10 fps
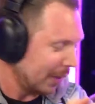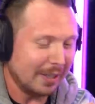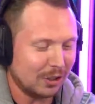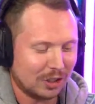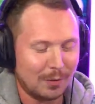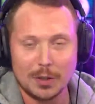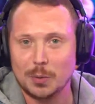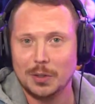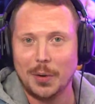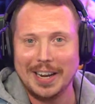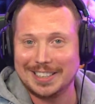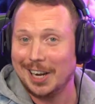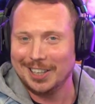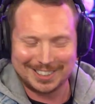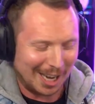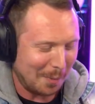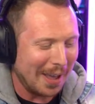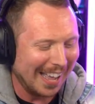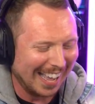Well, I need to shuffle this one, do I? It's the last team.